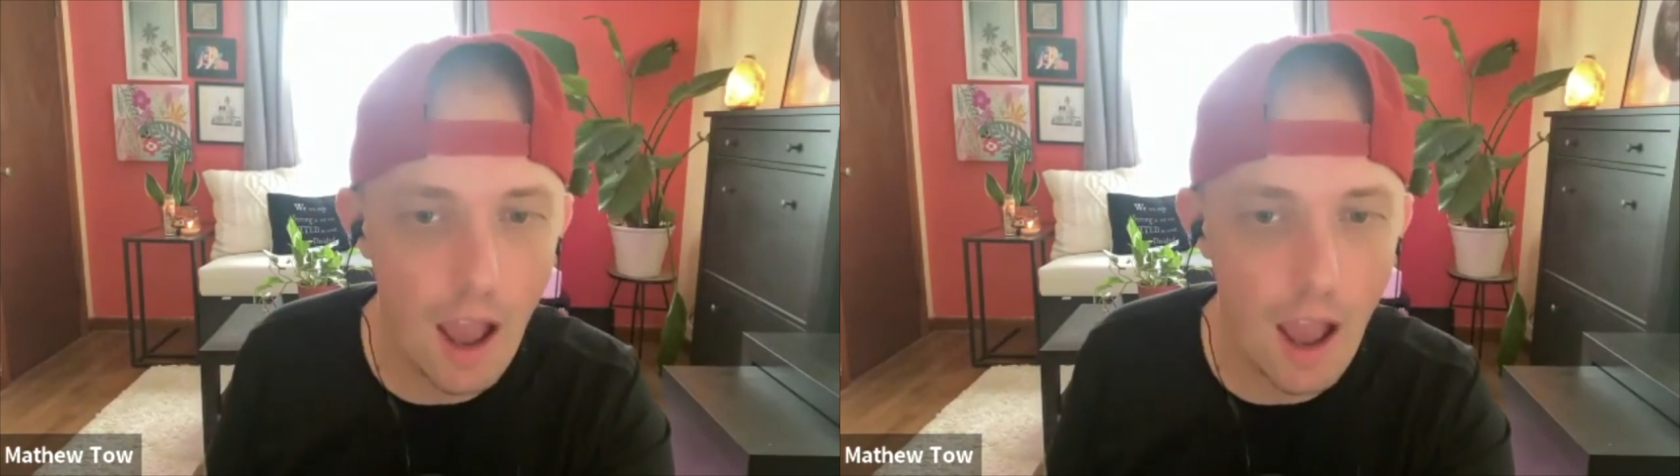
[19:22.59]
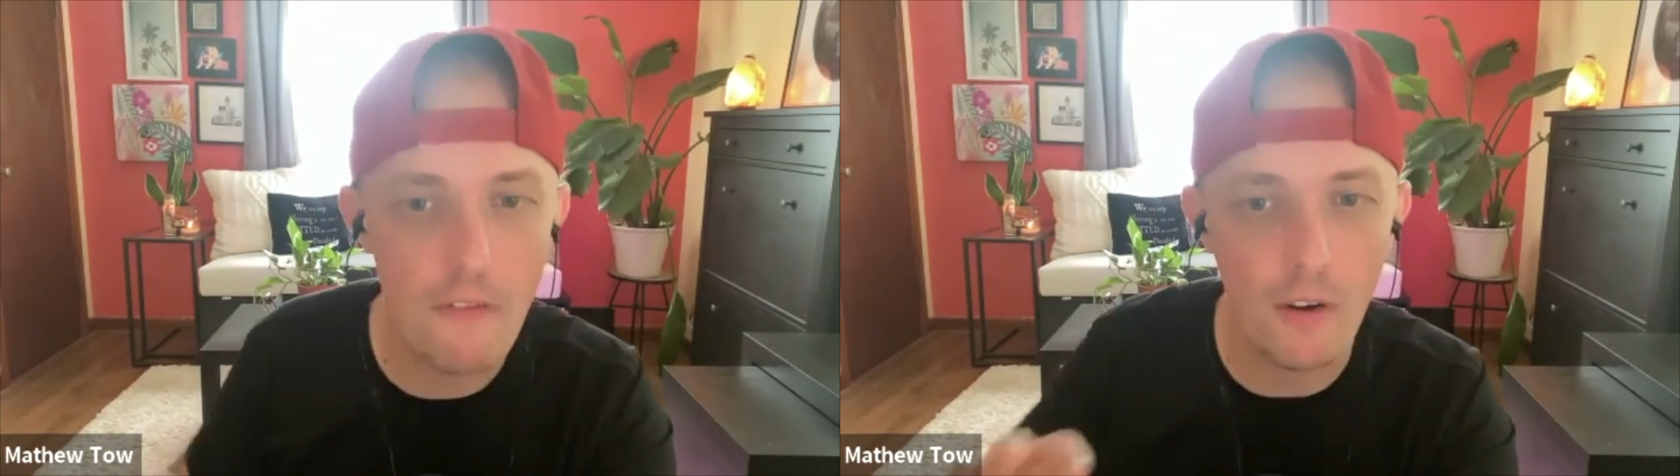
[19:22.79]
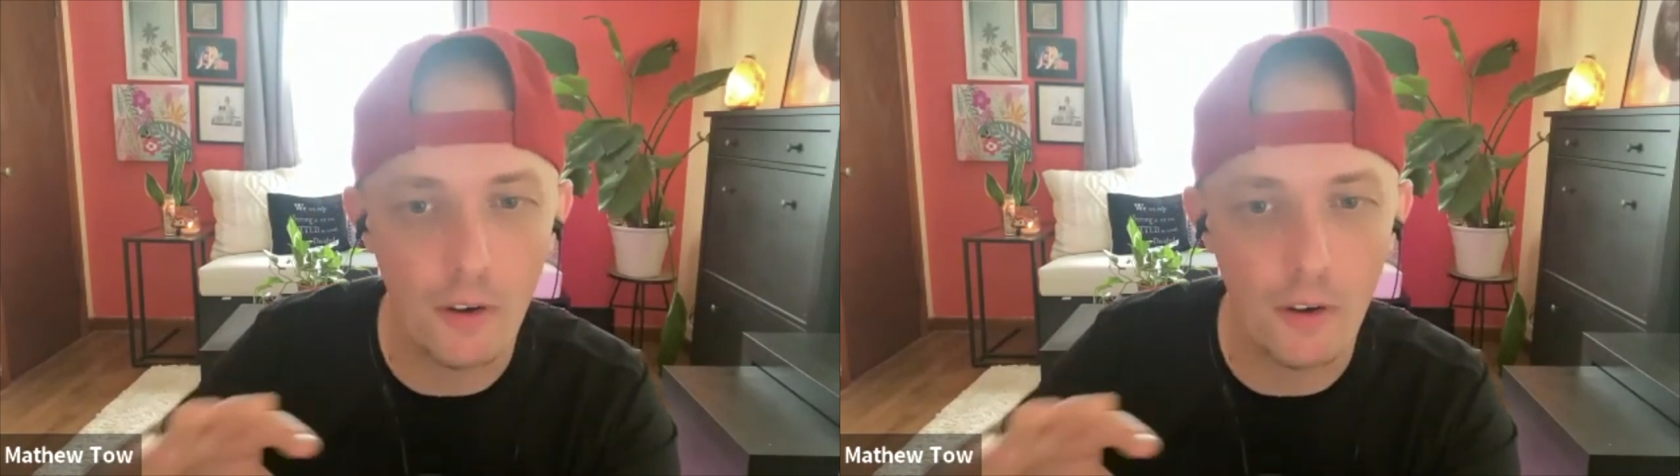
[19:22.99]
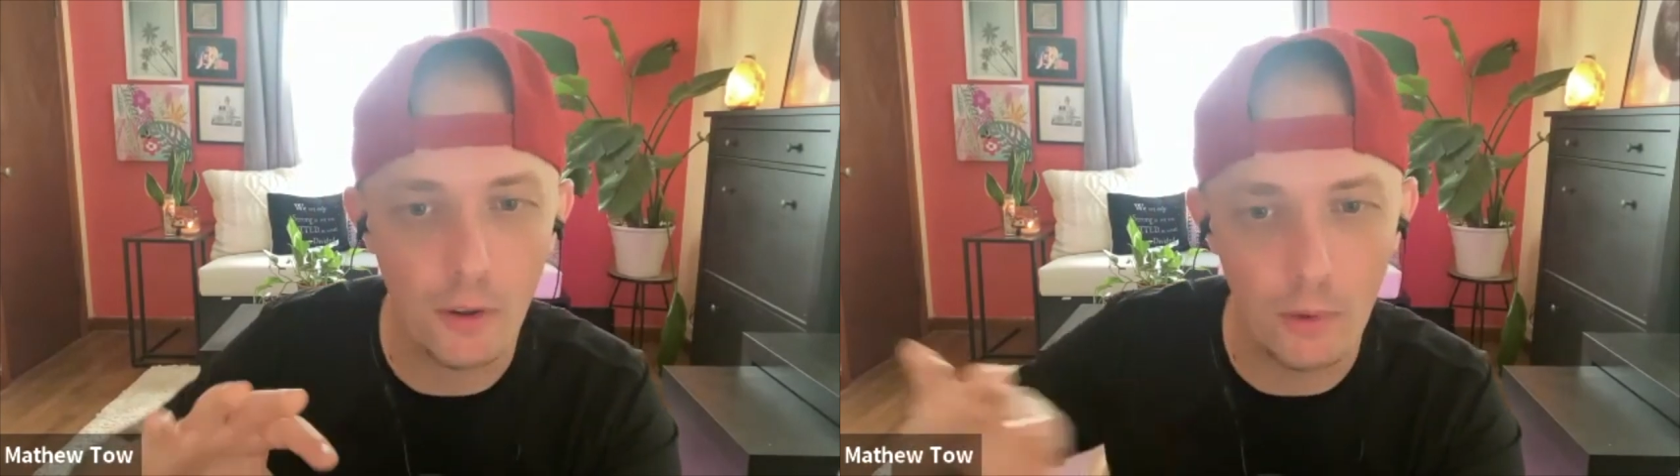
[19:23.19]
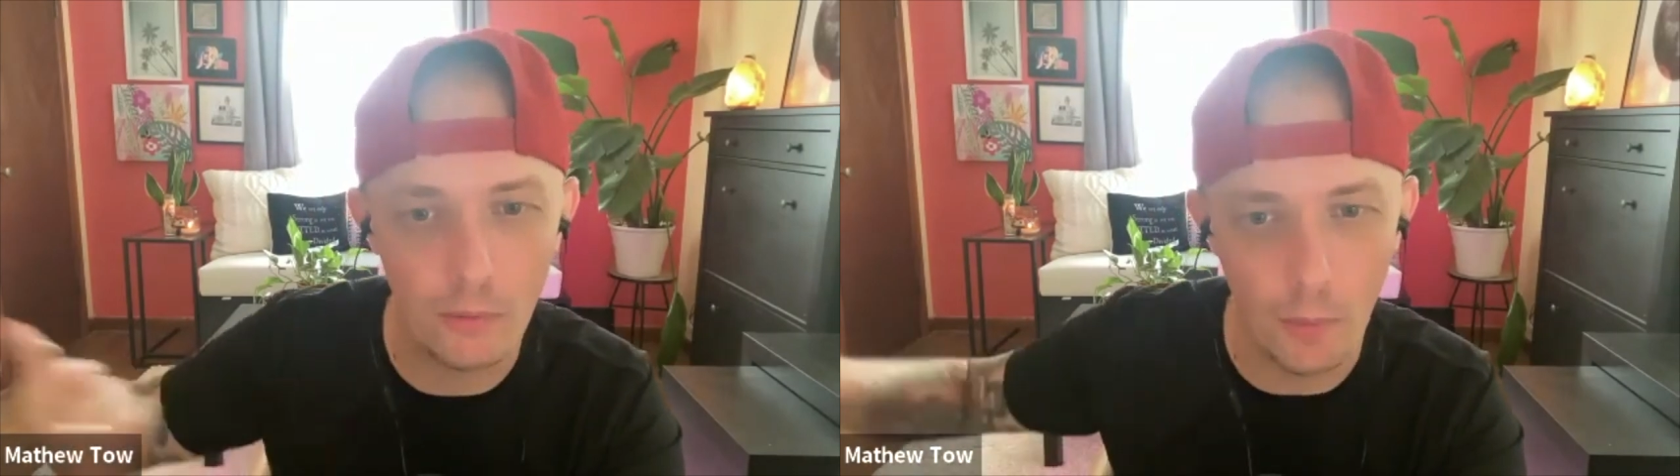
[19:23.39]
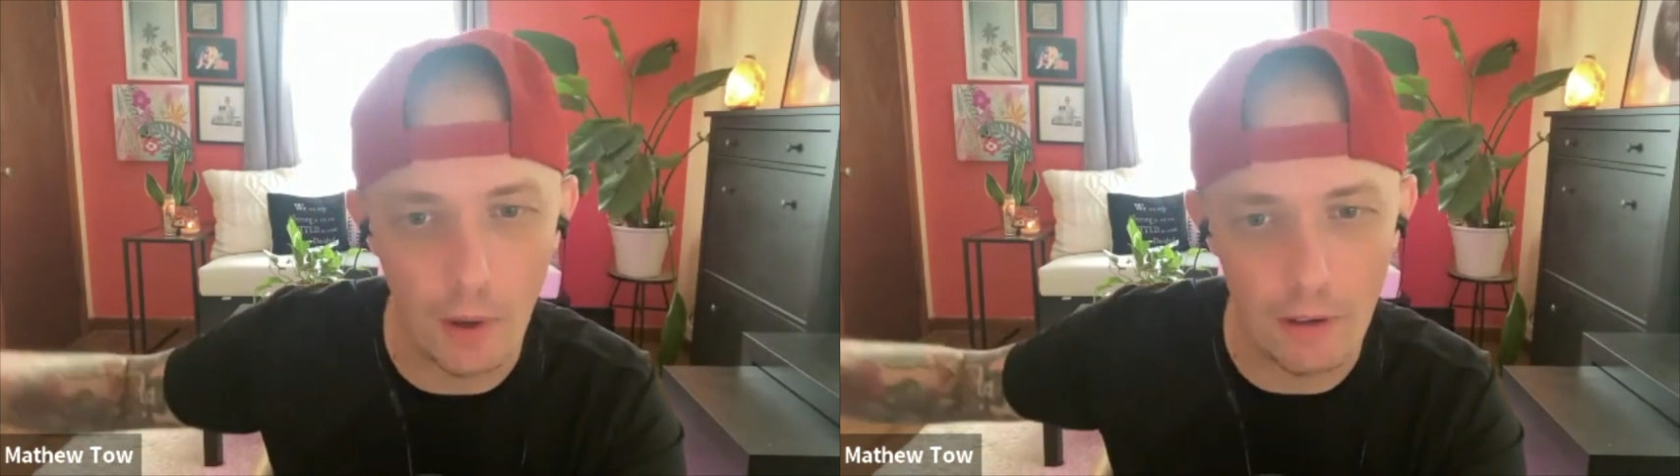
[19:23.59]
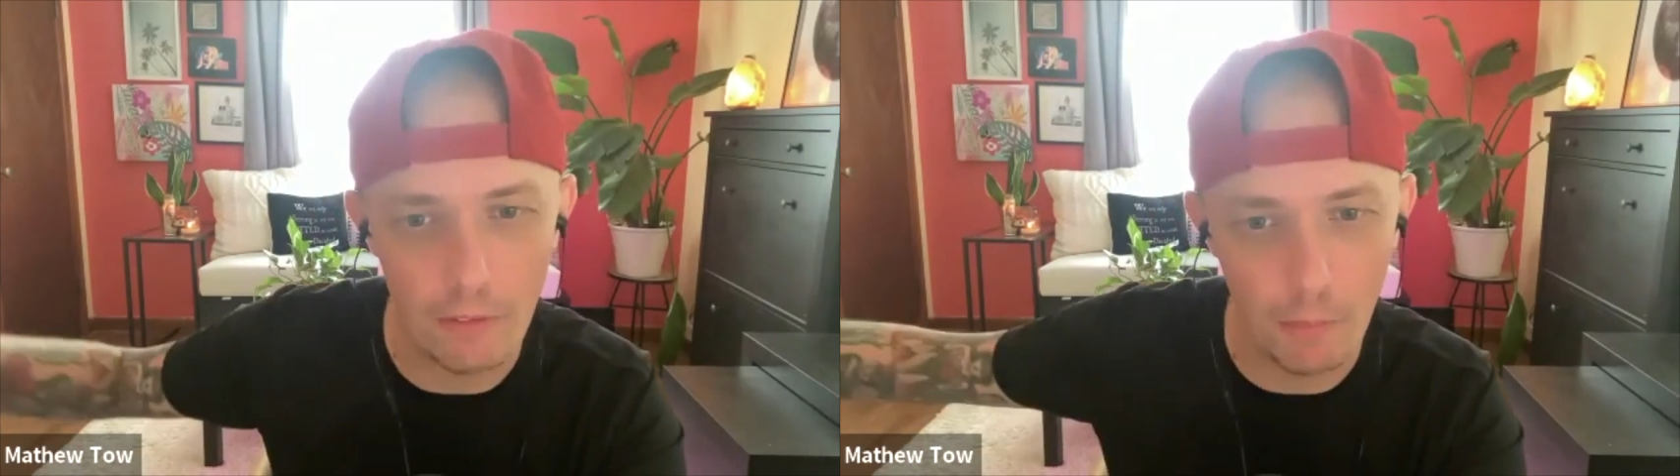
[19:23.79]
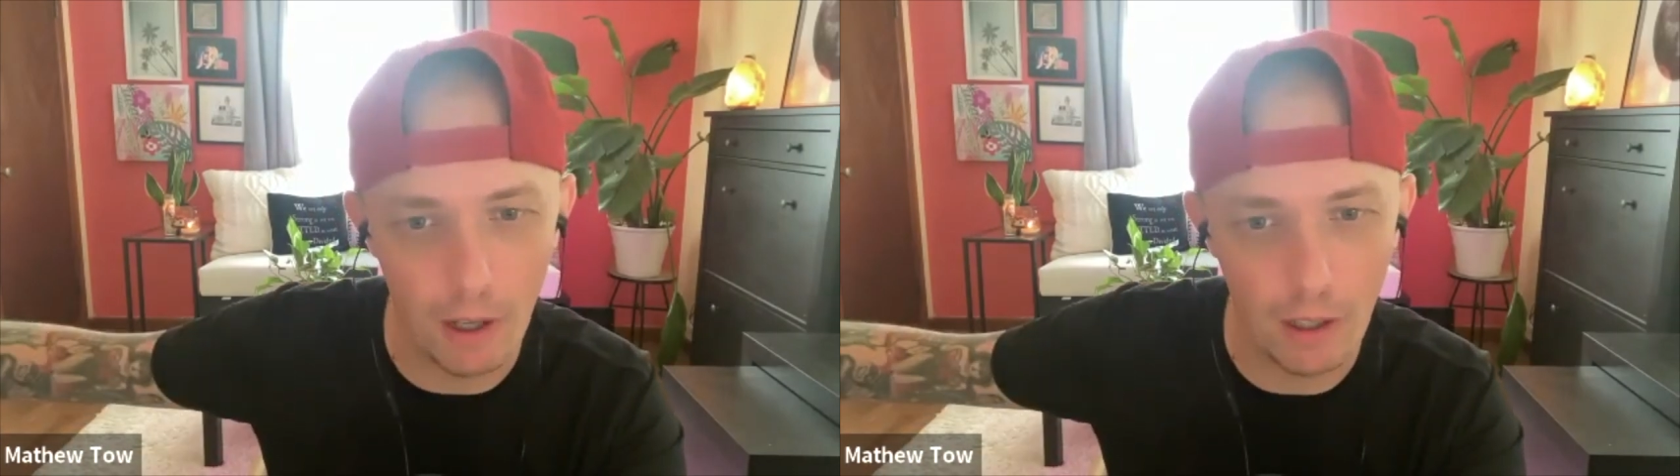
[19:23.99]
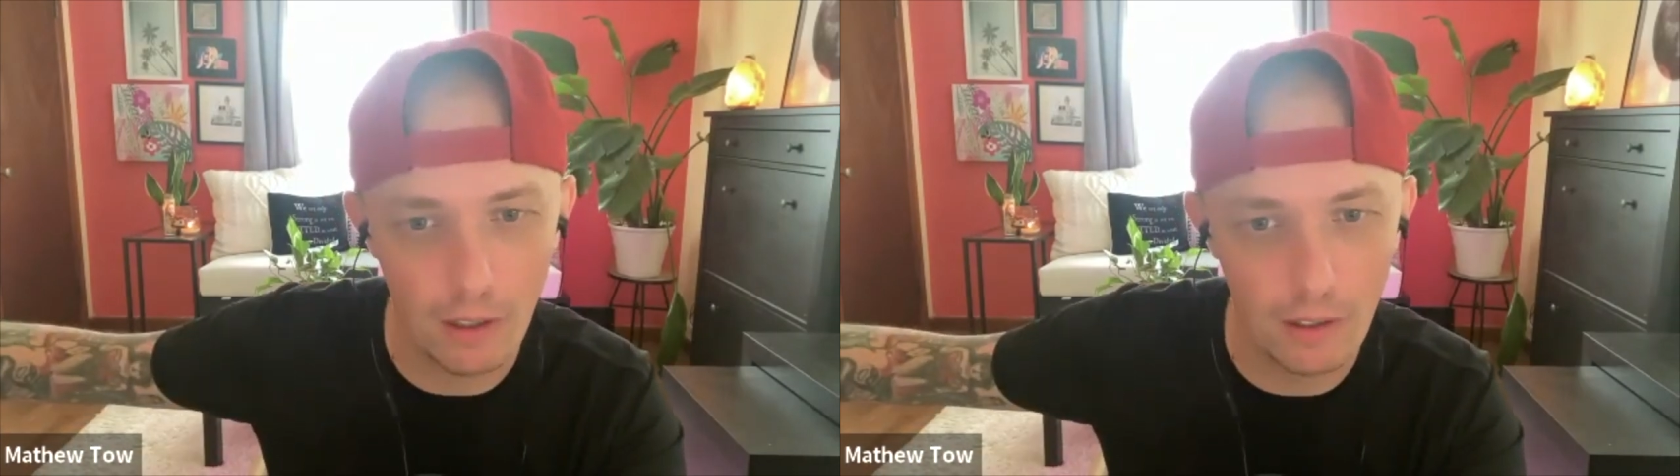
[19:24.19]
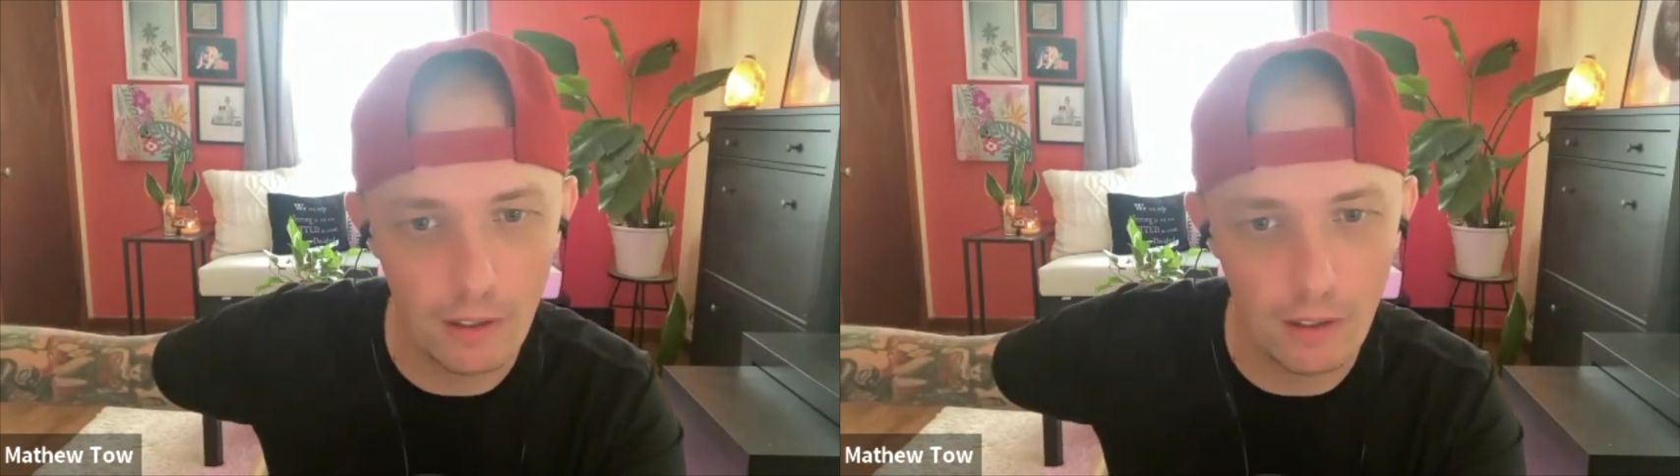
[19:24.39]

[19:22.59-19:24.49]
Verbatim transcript: I felt her move away from me.